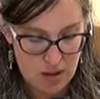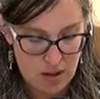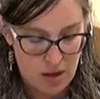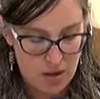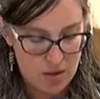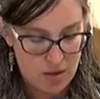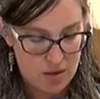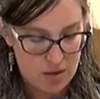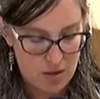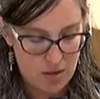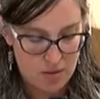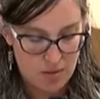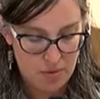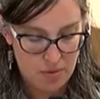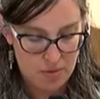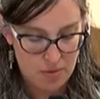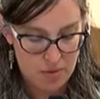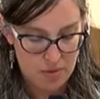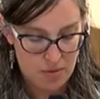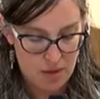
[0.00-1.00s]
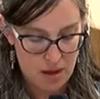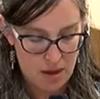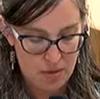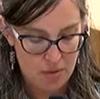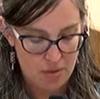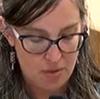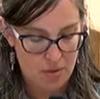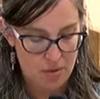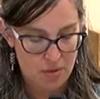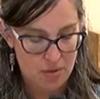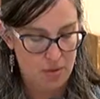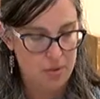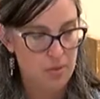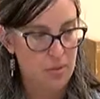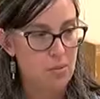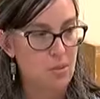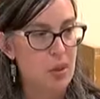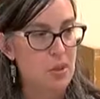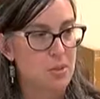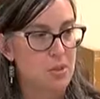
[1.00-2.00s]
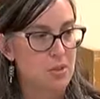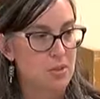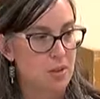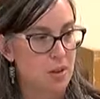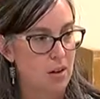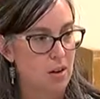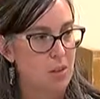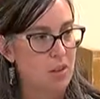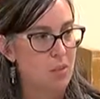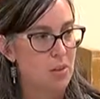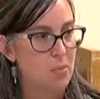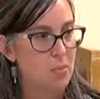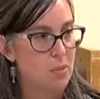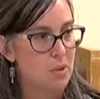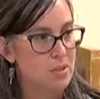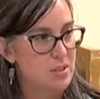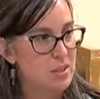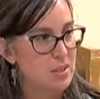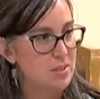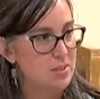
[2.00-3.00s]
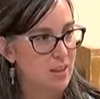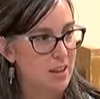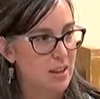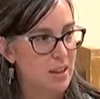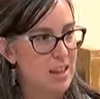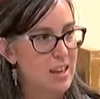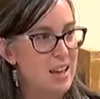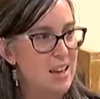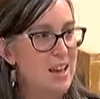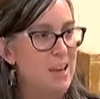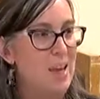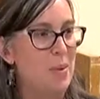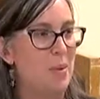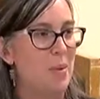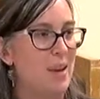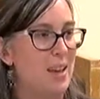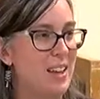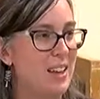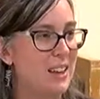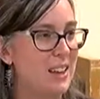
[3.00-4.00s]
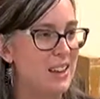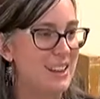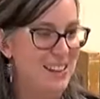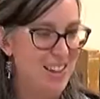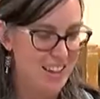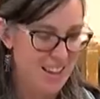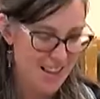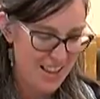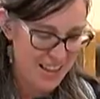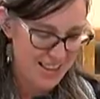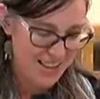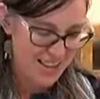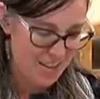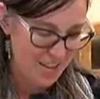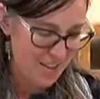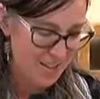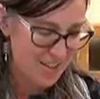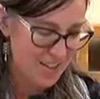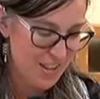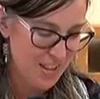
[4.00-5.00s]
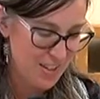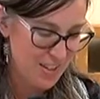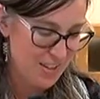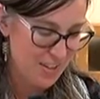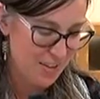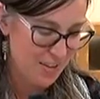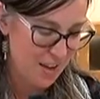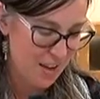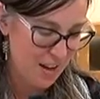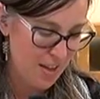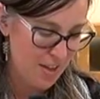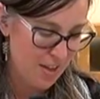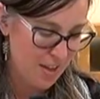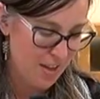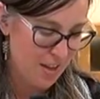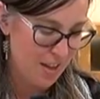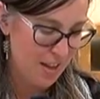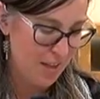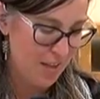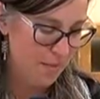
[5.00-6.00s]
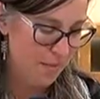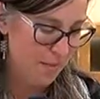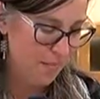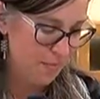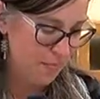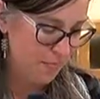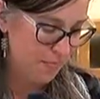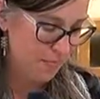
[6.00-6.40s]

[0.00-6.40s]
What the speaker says: And somehow on your paper, sorry, they printed funny, but I can tell you it's also on the